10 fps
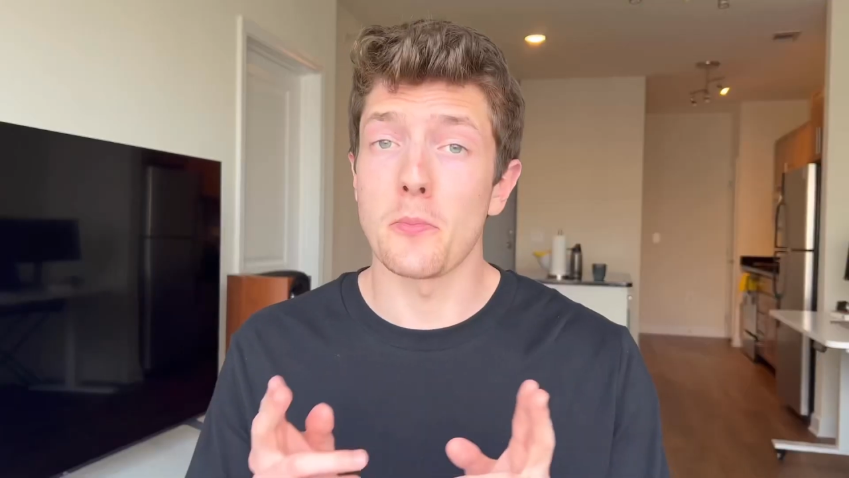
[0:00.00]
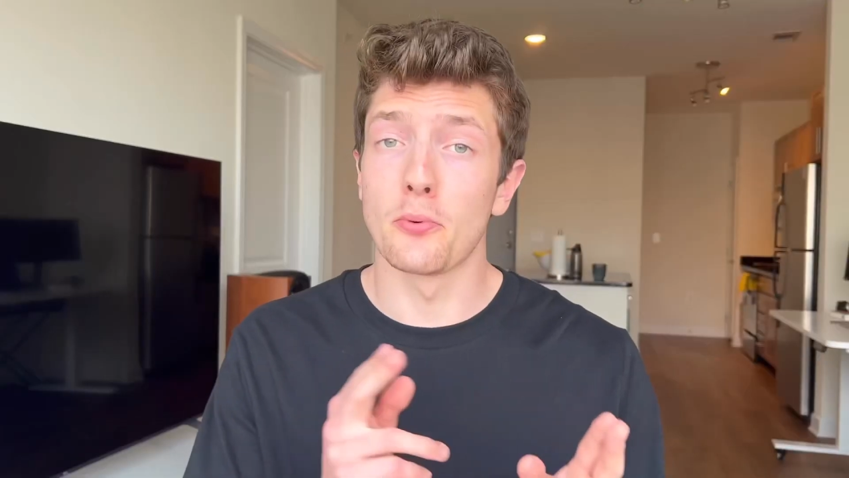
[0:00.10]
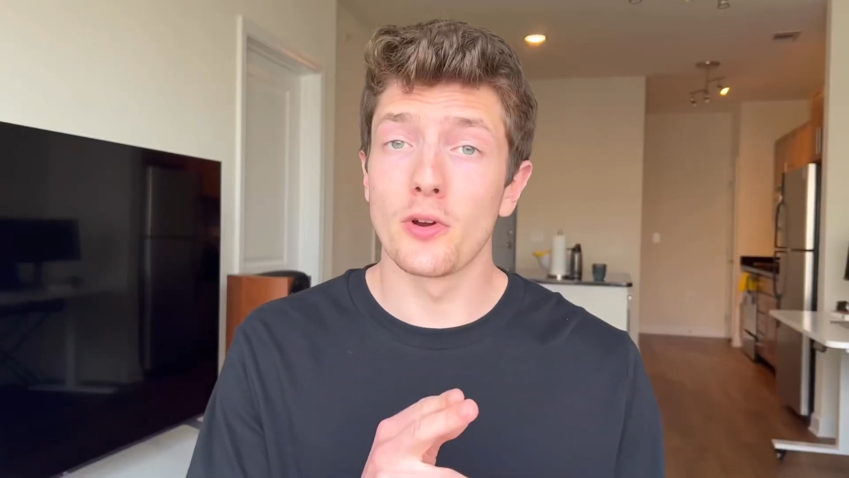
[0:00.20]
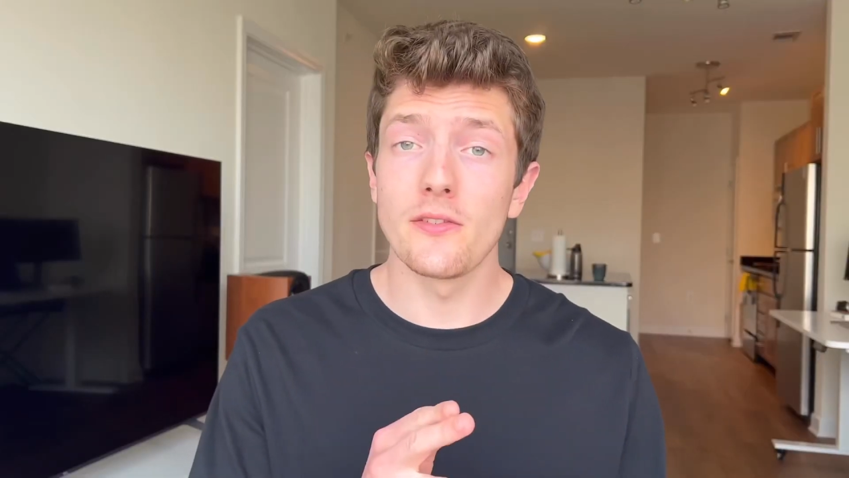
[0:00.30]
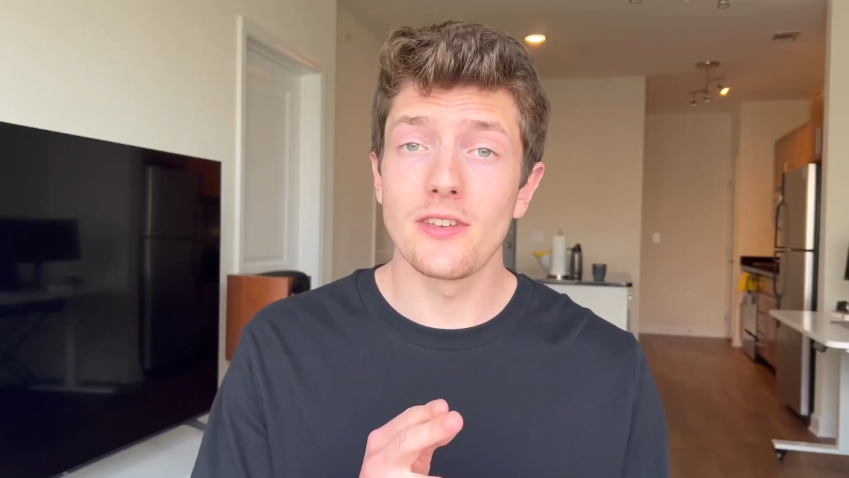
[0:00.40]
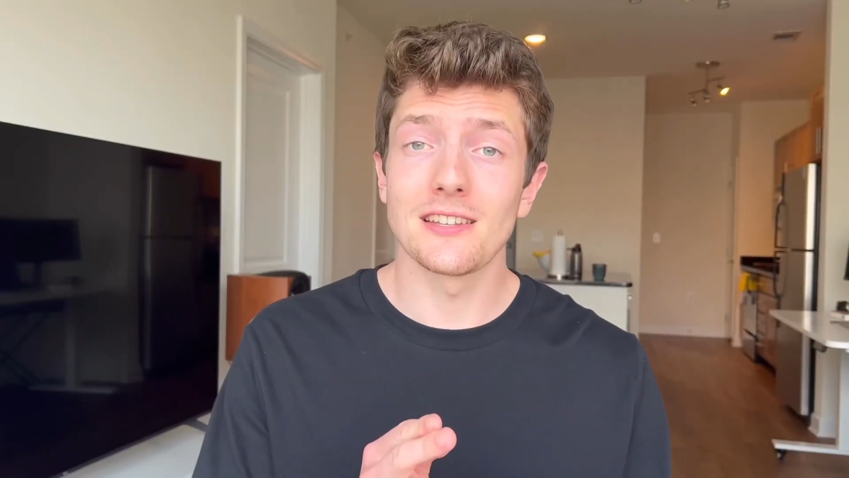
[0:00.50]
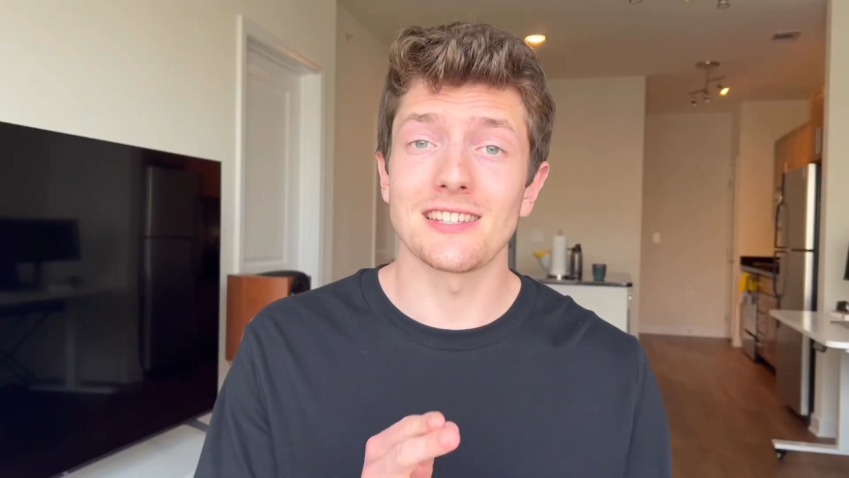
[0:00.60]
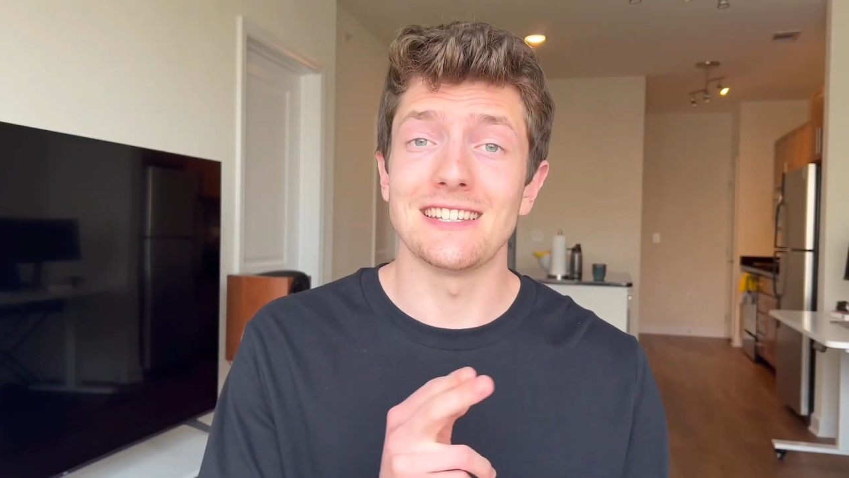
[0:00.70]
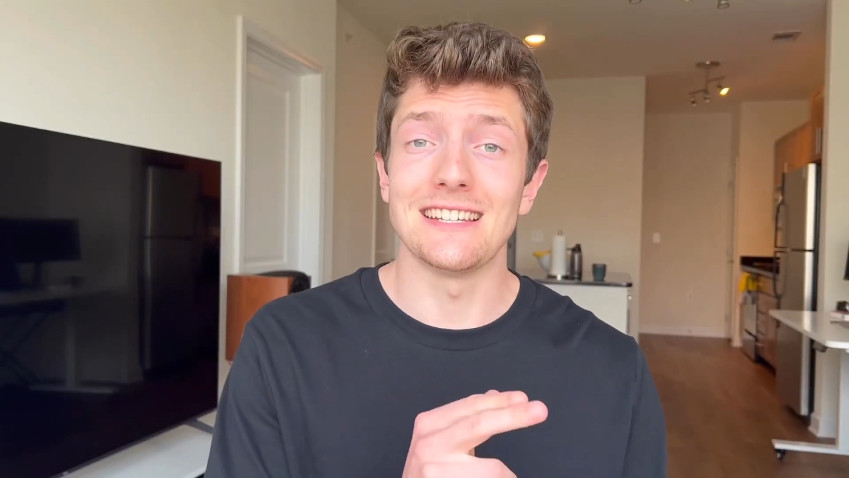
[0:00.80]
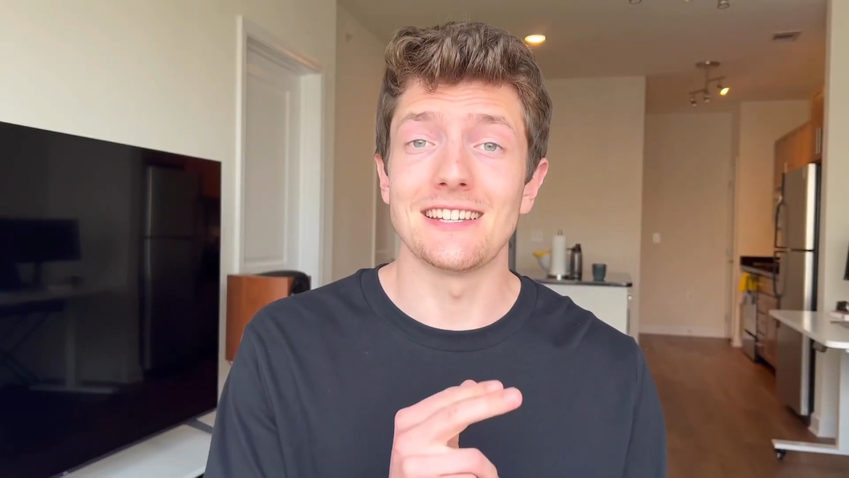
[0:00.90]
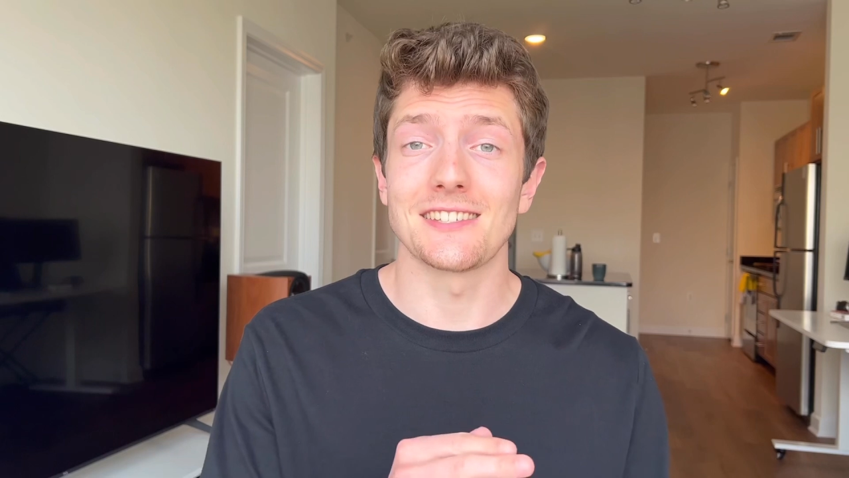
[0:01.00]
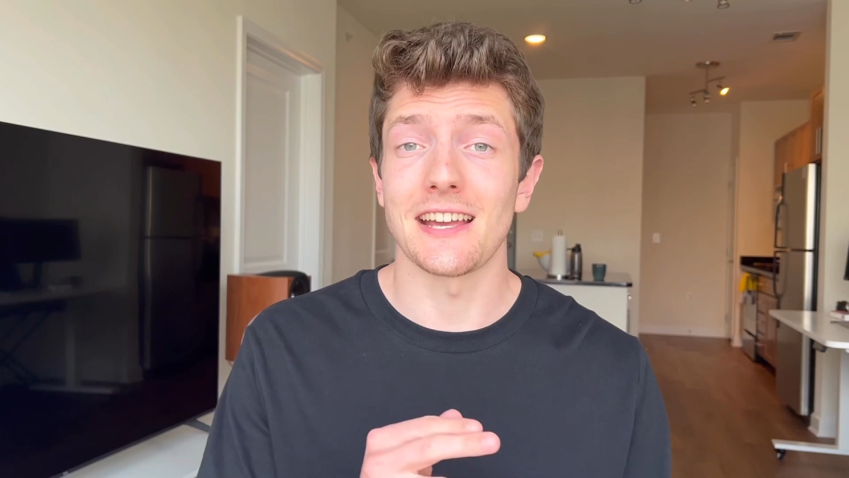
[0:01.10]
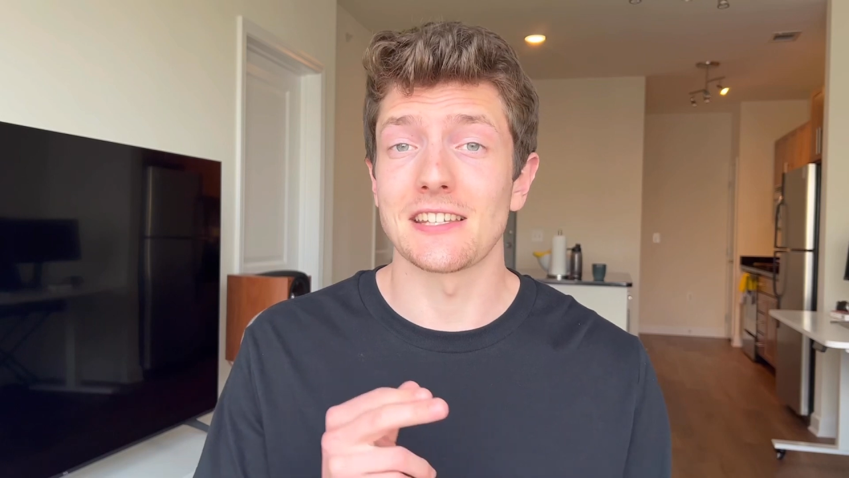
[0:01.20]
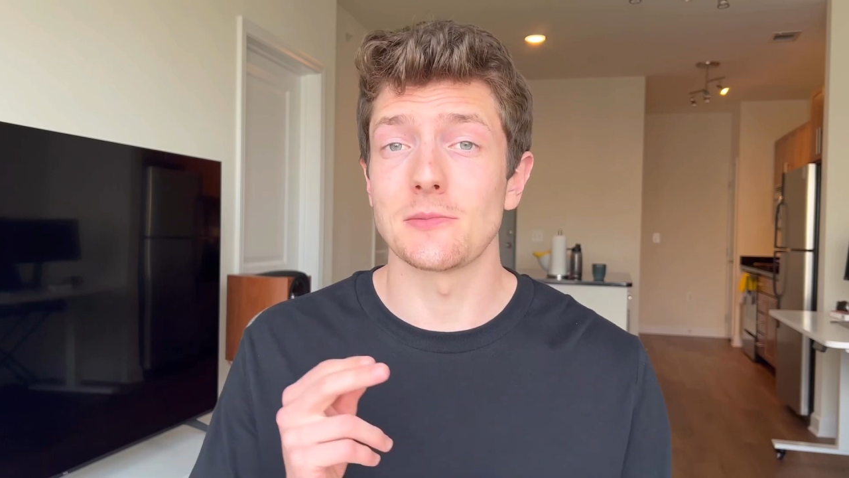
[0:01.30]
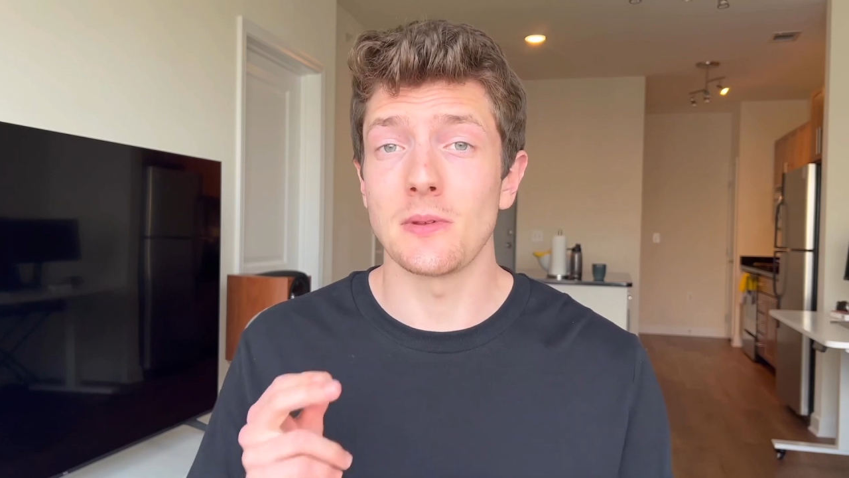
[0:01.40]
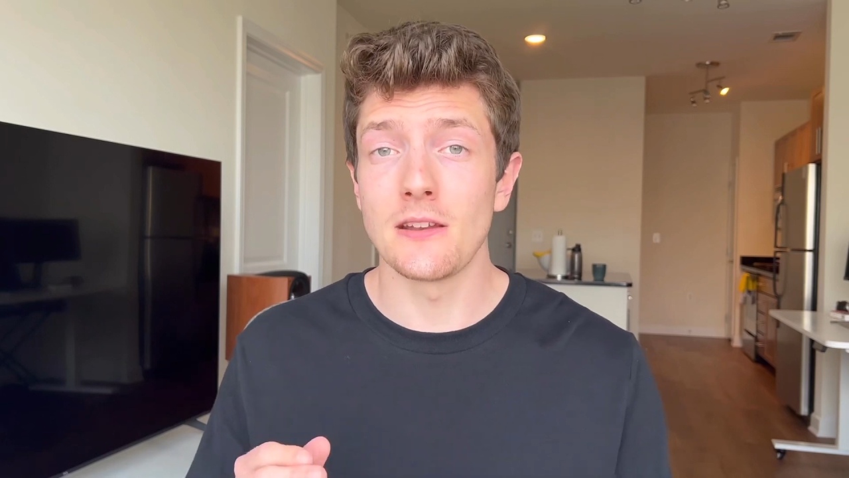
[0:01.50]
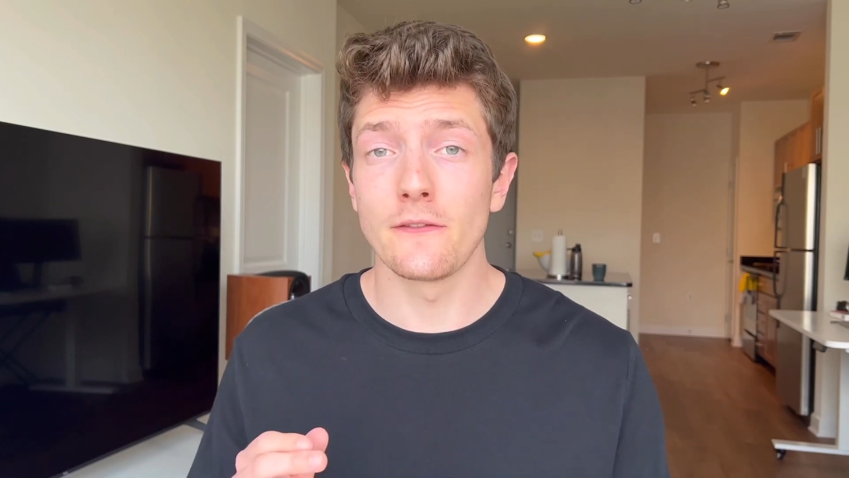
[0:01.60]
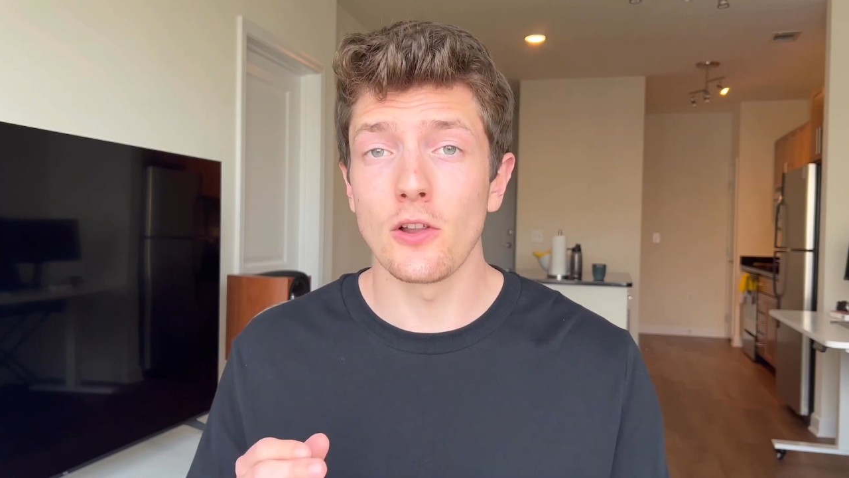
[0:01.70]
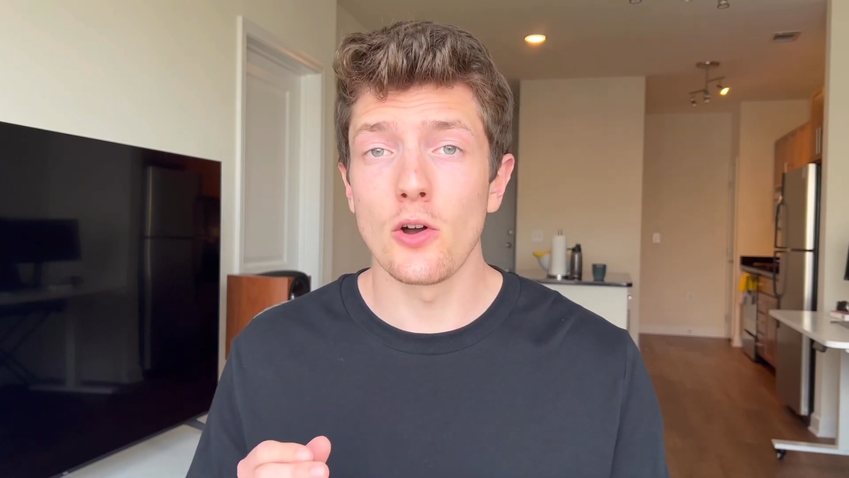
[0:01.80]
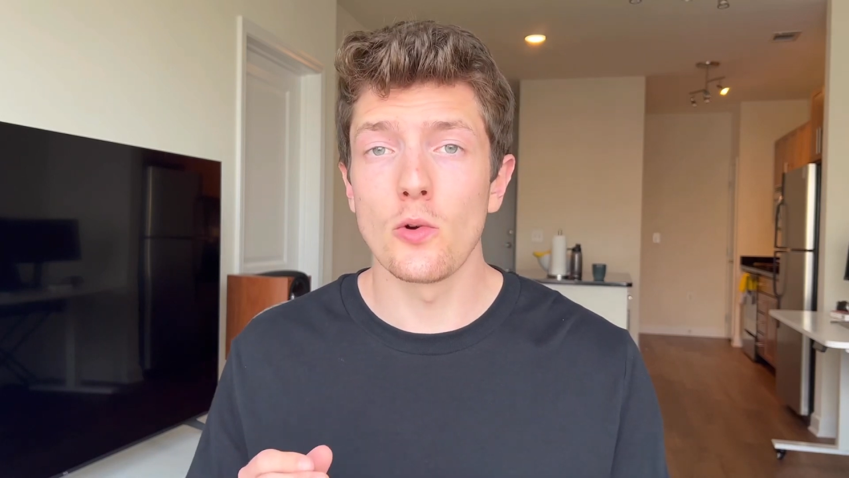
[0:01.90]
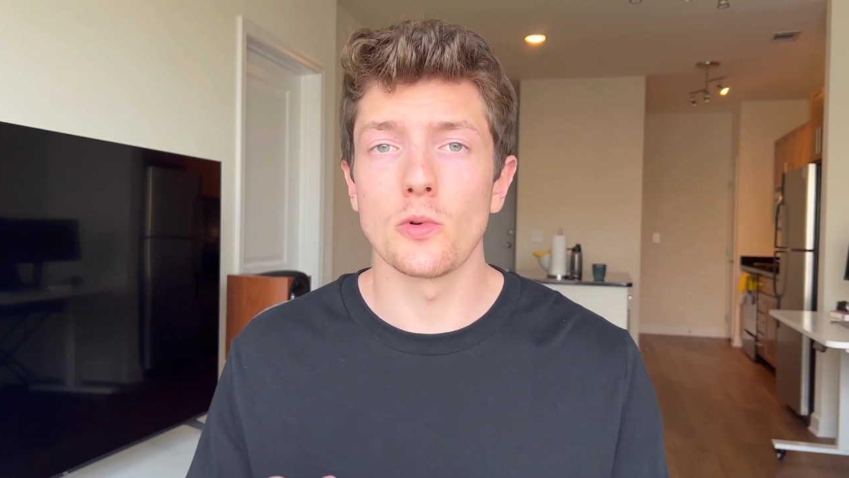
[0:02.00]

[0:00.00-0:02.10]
the previous Adidas X Speed Flow,